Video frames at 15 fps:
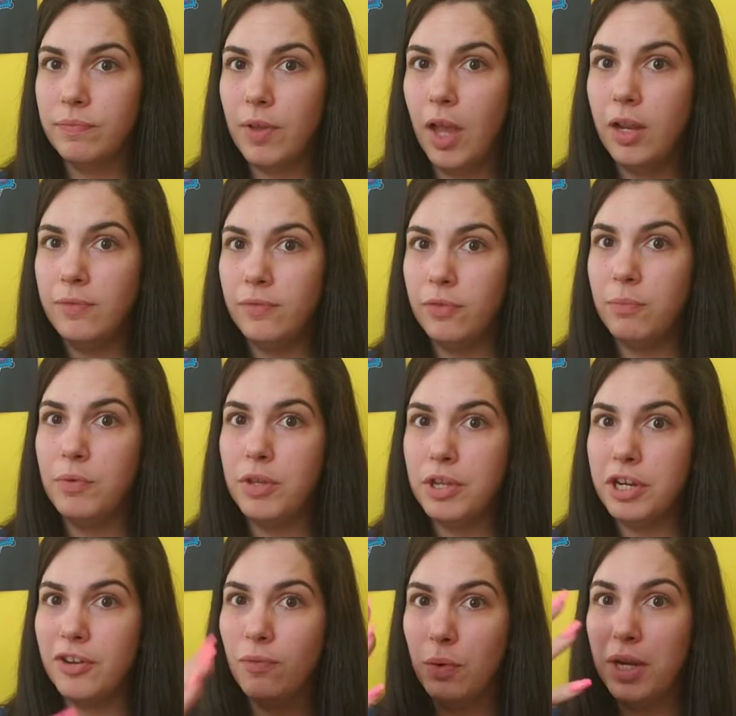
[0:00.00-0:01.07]

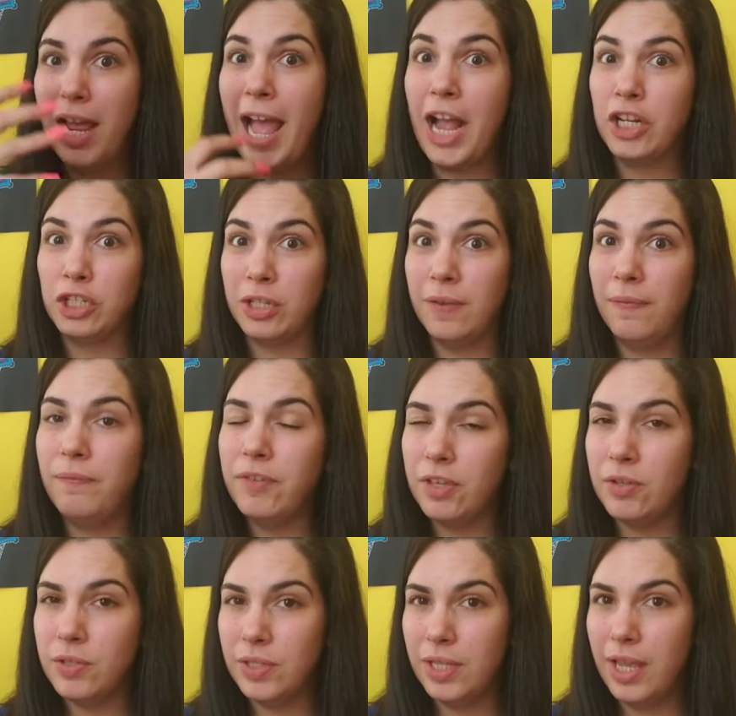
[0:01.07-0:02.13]
unfamiliar of what it actually
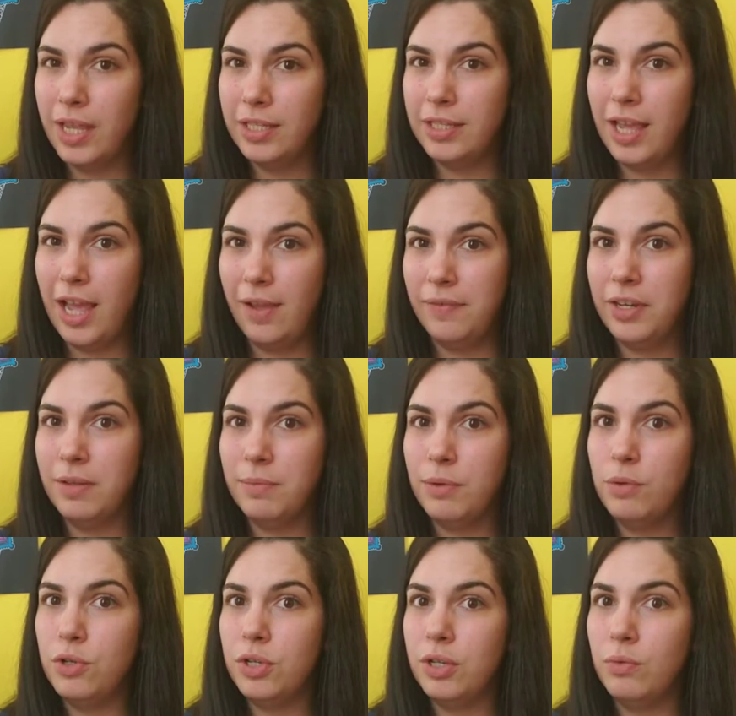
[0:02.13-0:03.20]
feels like to have an
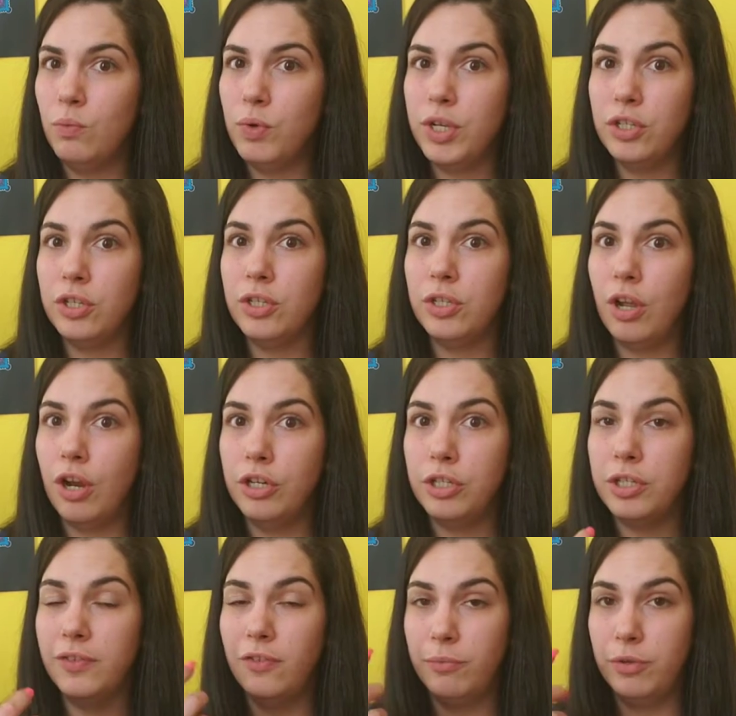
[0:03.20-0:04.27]
emotion. We are
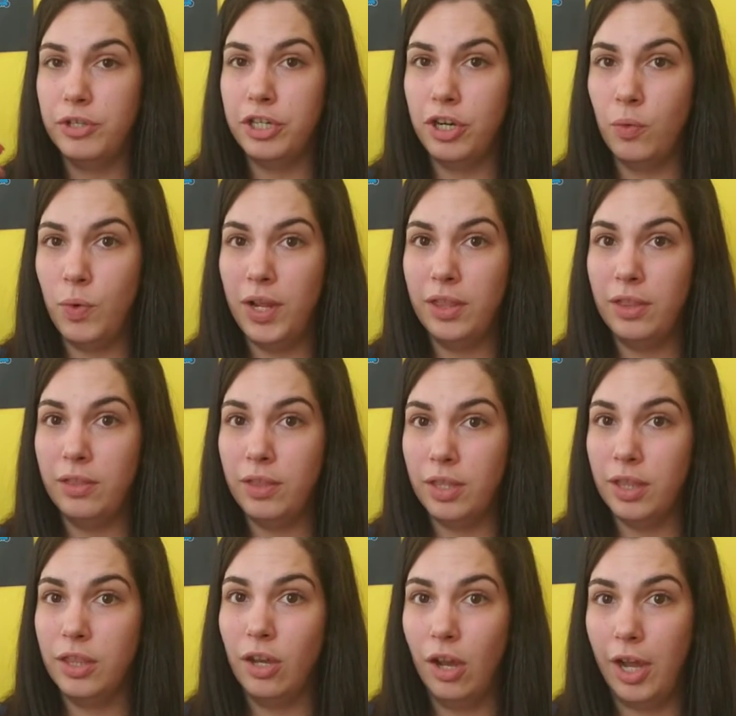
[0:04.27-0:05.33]
just familiar with the
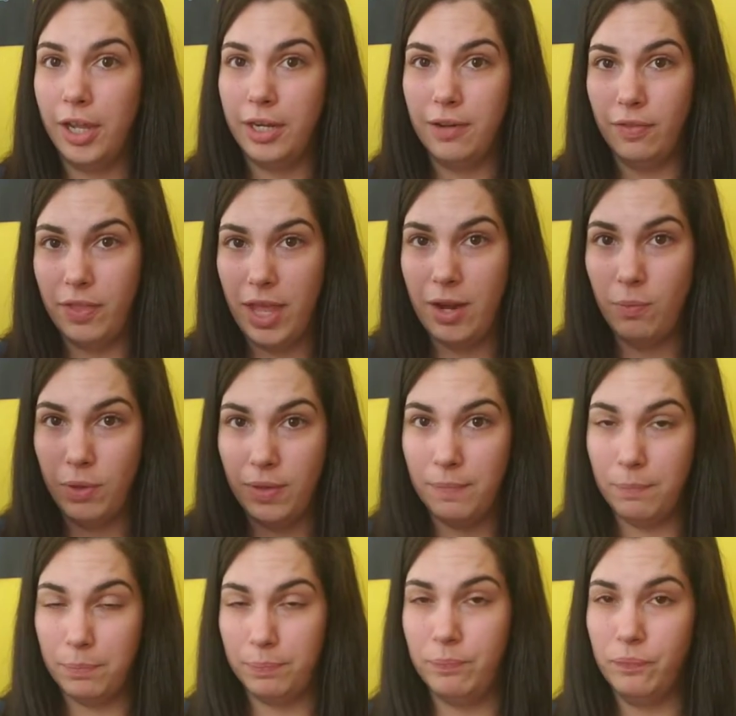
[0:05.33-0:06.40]
thought. Then we
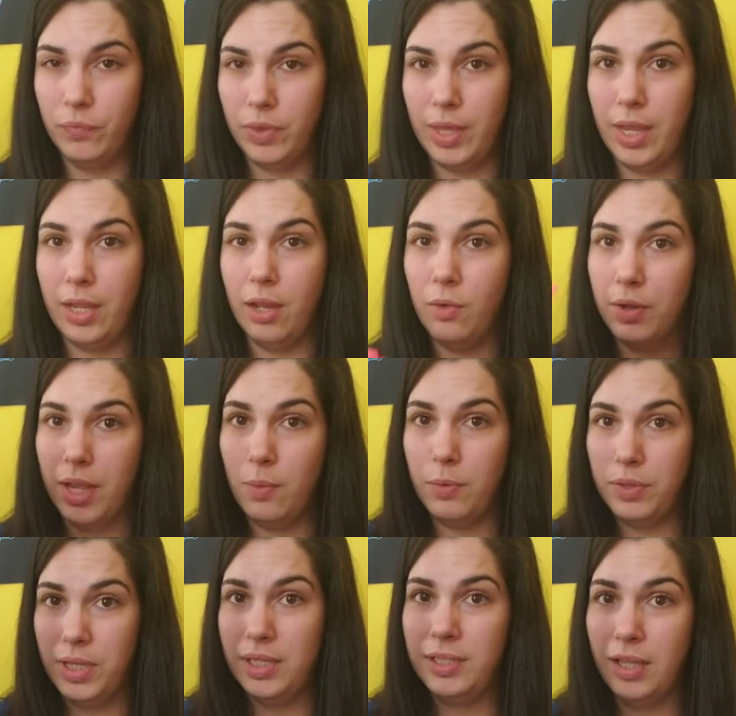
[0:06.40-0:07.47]
think, okay,
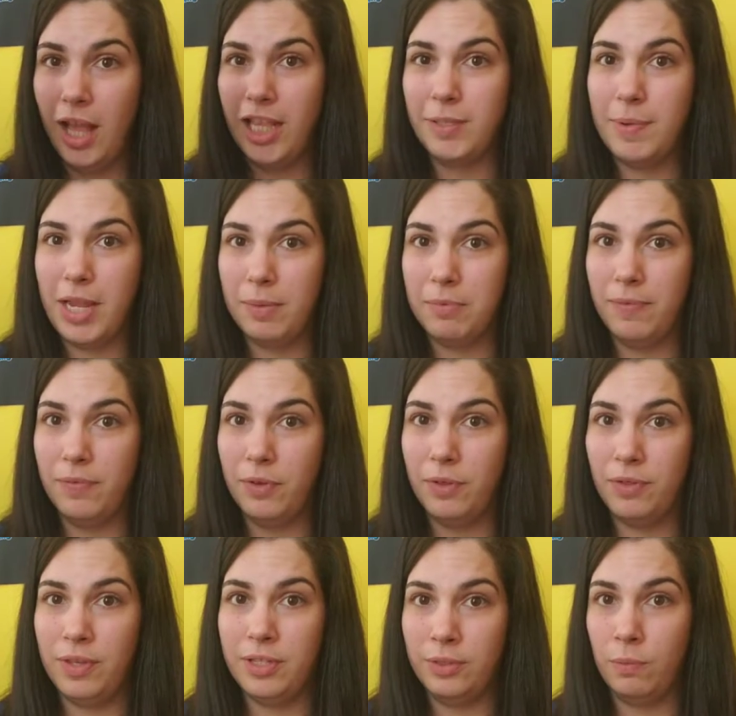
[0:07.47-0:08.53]
well, this thought's making me feel
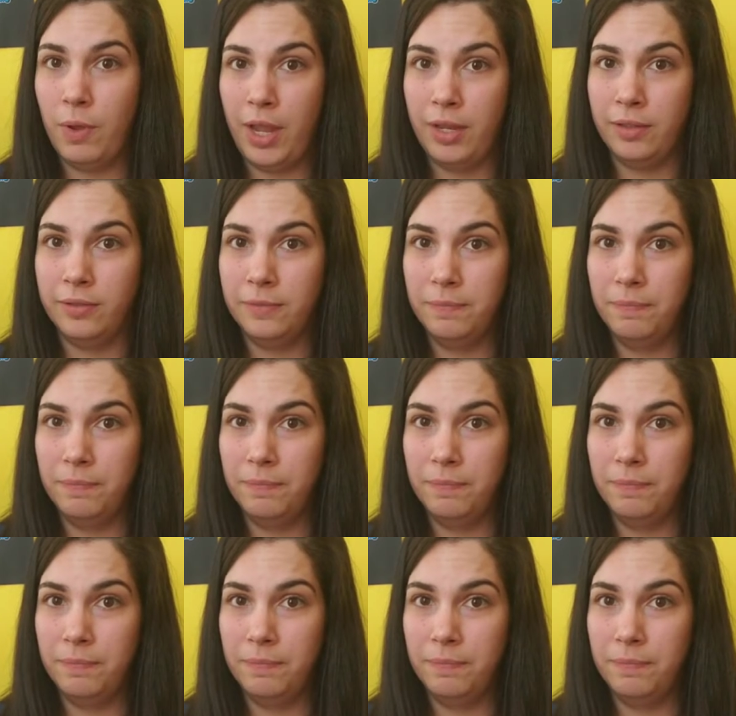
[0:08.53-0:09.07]
this way,